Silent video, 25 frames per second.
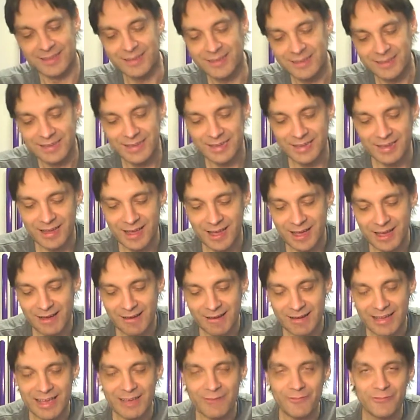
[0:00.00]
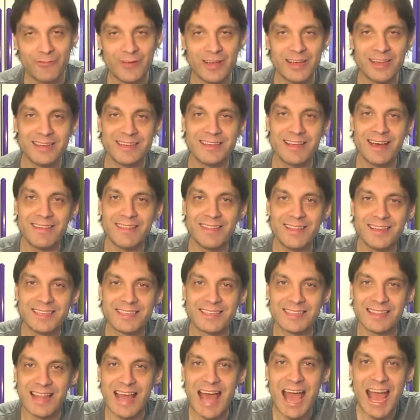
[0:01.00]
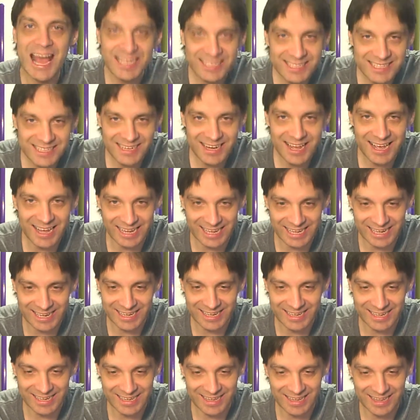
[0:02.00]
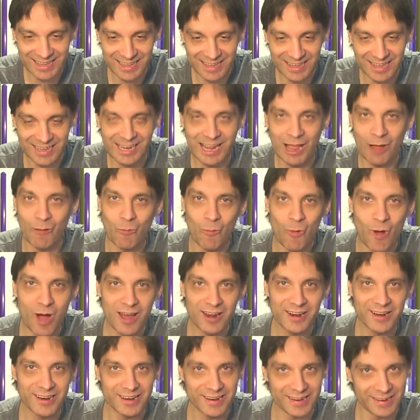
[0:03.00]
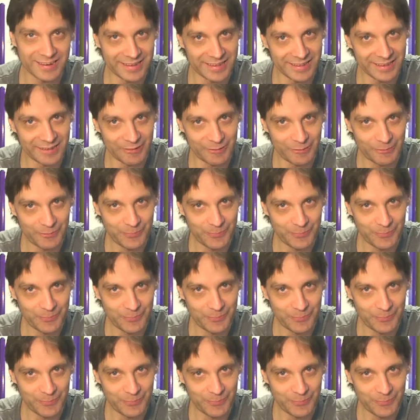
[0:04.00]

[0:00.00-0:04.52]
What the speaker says: You know, if we had done this last night, like I wanted to do.